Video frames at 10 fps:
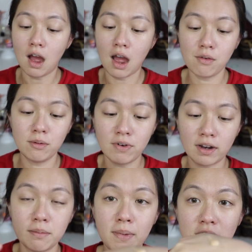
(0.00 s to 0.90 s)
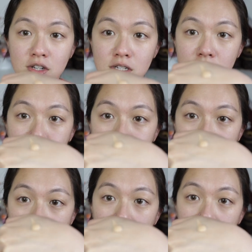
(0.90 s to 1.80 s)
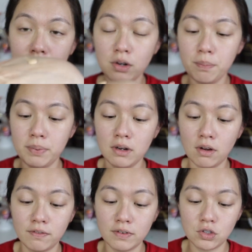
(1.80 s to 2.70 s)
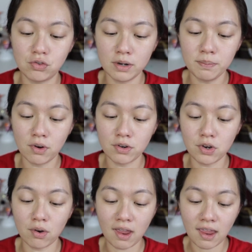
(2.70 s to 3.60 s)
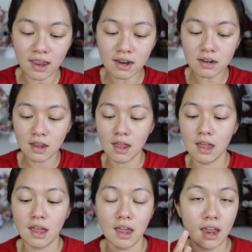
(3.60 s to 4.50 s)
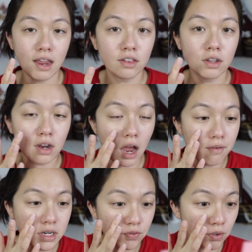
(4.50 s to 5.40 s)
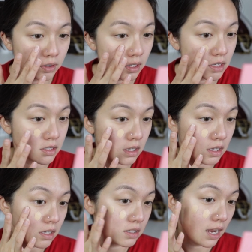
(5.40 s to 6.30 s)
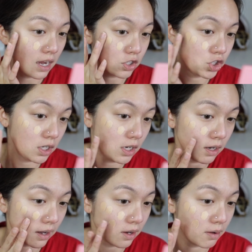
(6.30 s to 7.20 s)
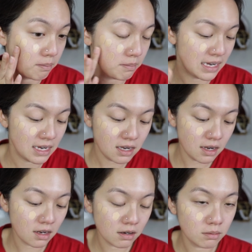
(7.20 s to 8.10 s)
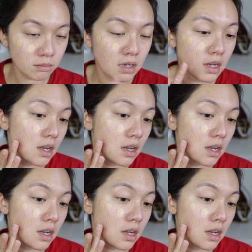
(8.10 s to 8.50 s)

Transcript: I would recommend just put a little bit of a drip on your hand and the coverage for this is actually like a medium